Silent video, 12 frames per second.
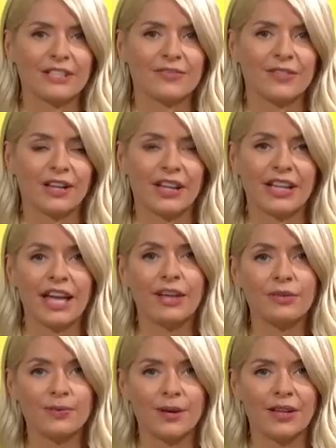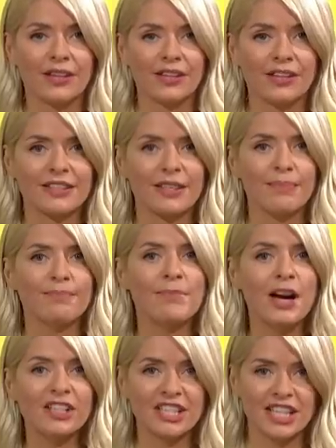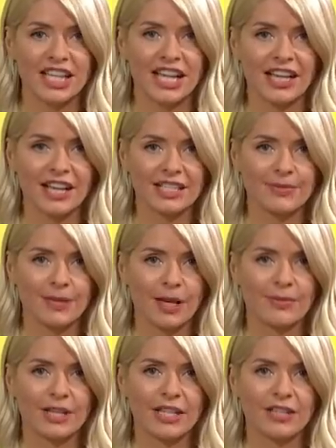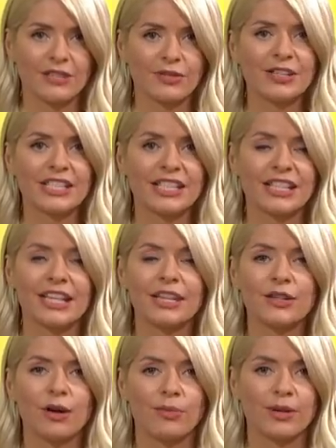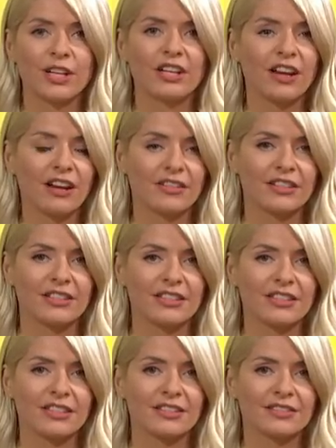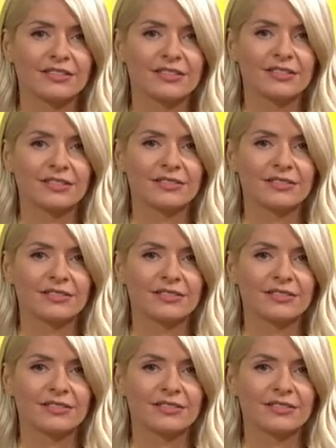frontline health workers, mask knee has become an increasingly common occurrence. And uh,